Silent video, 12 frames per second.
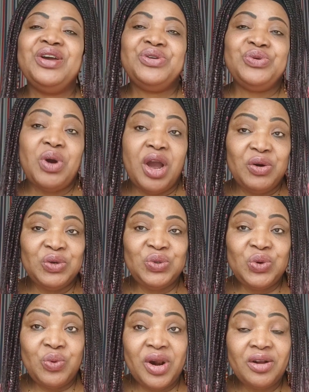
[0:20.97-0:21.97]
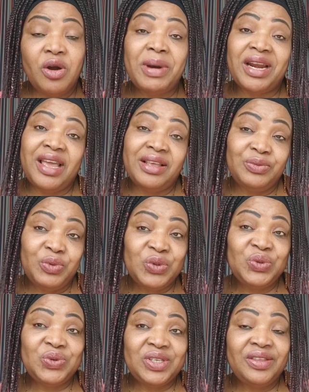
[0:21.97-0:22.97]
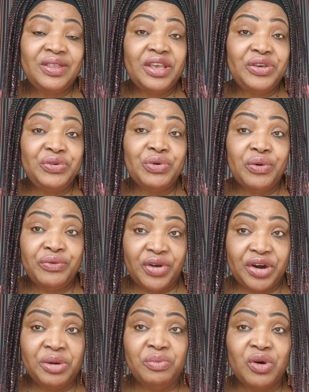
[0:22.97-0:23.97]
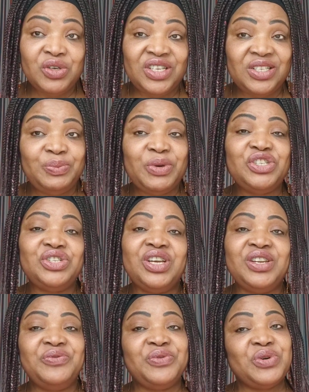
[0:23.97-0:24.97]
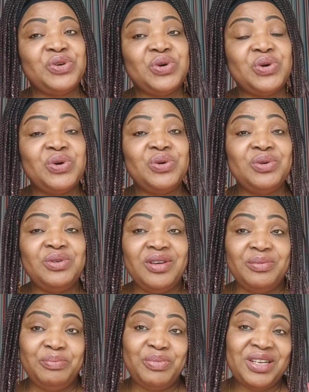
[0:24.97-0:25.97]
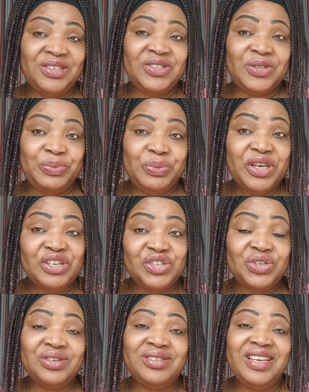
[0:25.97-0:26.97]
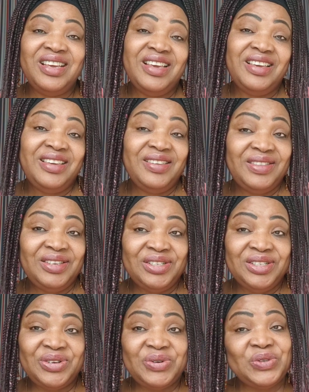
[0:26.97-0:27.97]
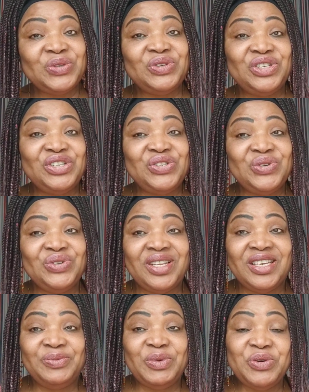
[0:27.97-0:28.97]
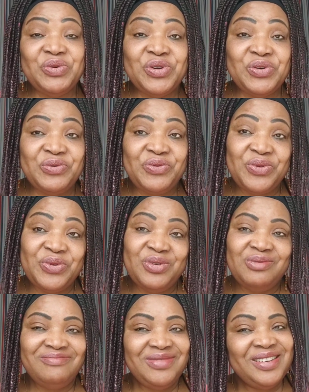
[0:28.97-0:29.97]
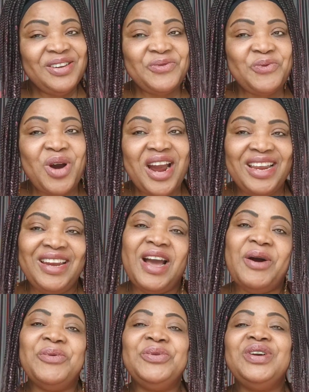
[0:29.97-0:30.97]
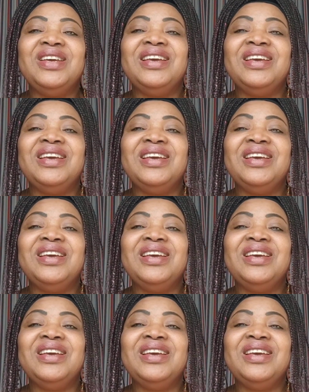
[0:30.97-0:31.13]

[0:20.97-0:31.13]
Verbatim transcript: you are also welcome, and I want to say thank you very much, especially for your participation in the consultation that's been going on for a while now.